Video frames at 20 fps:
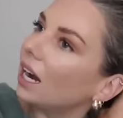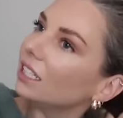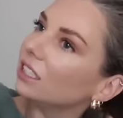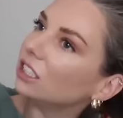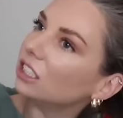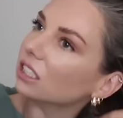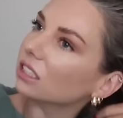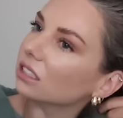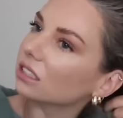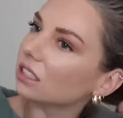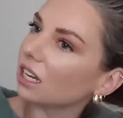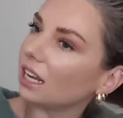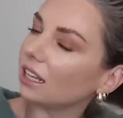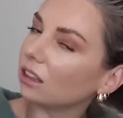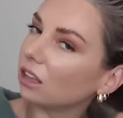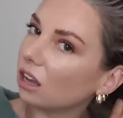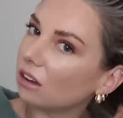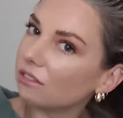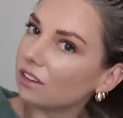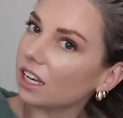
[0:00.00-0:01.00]

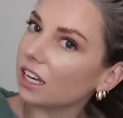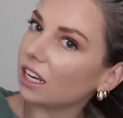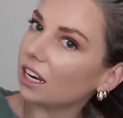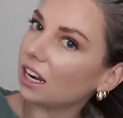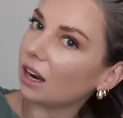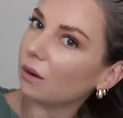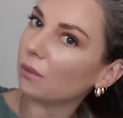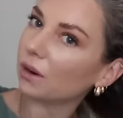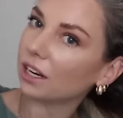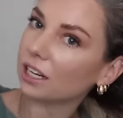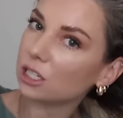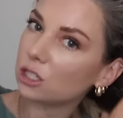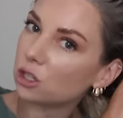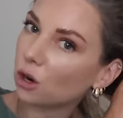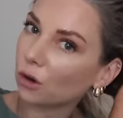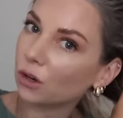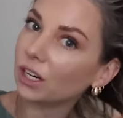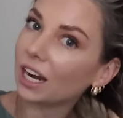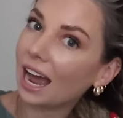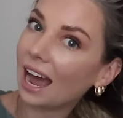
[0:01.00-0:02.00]
I love it. And when I
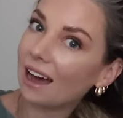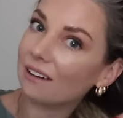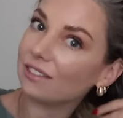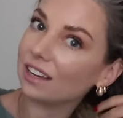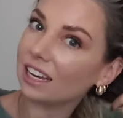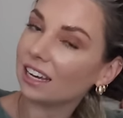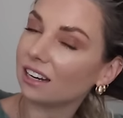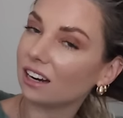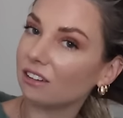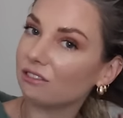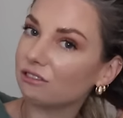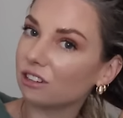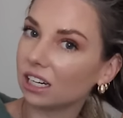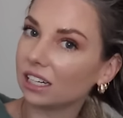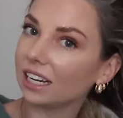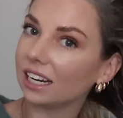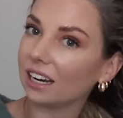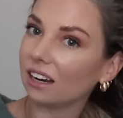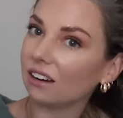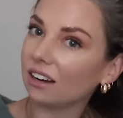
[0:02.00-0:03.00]
don't have it and I've
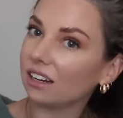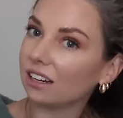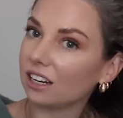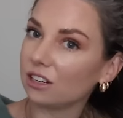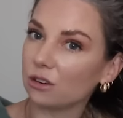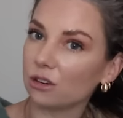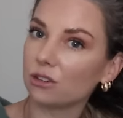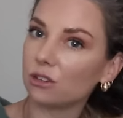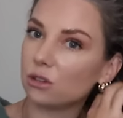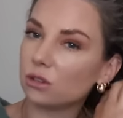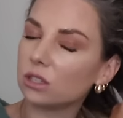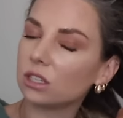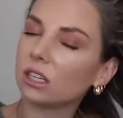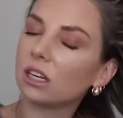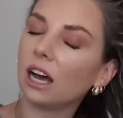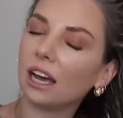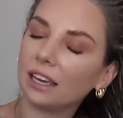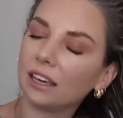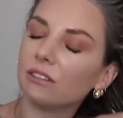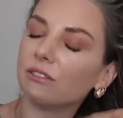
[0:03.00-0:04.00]
run out and I don't use it,
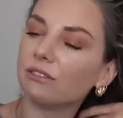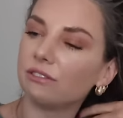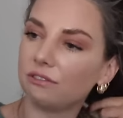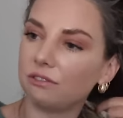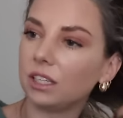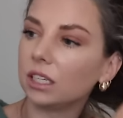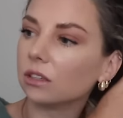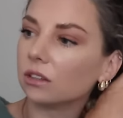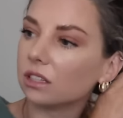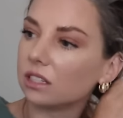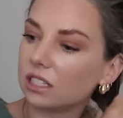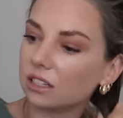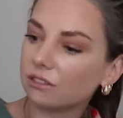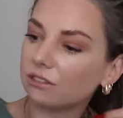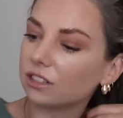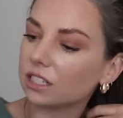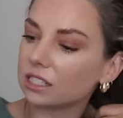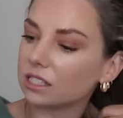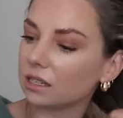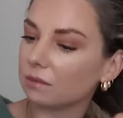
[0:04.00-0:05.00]
I can feel the
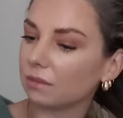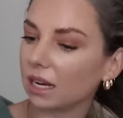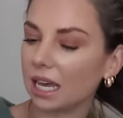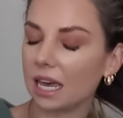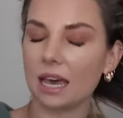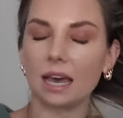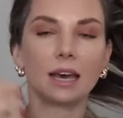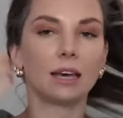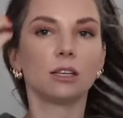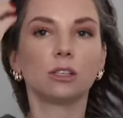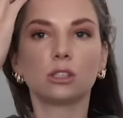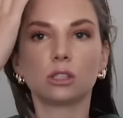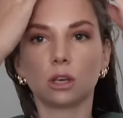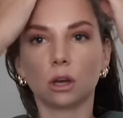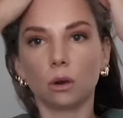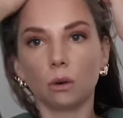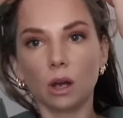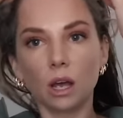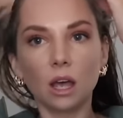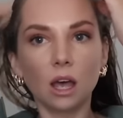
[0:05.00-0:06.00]
difference in my hair.
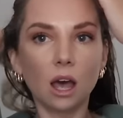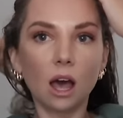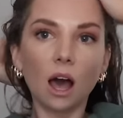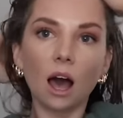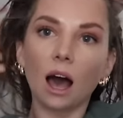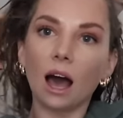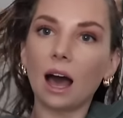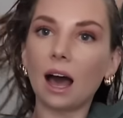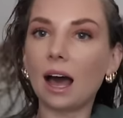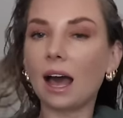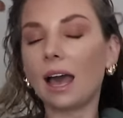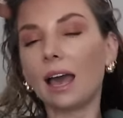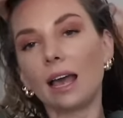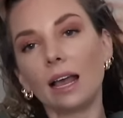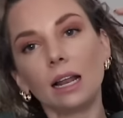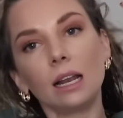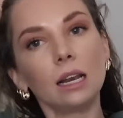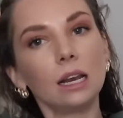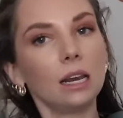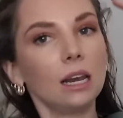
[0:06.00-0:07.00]
So
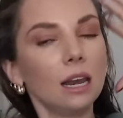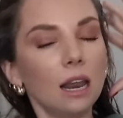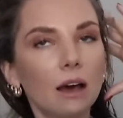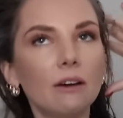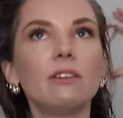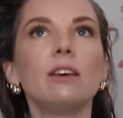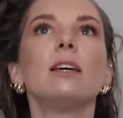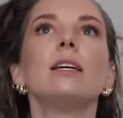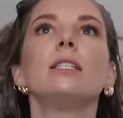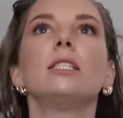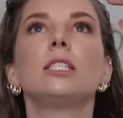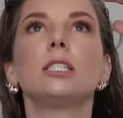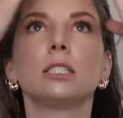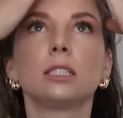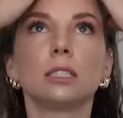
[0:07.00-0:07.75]
I love it.